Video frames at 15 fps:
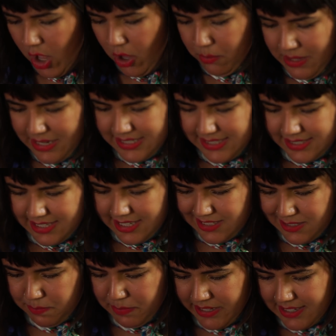homeless,
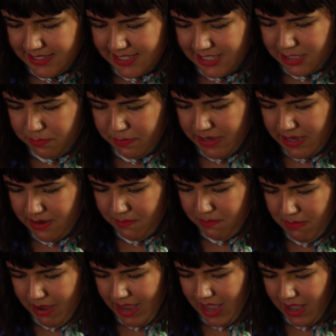it's because I
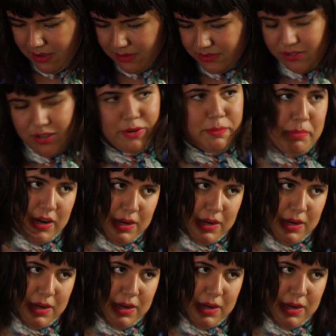spend my house on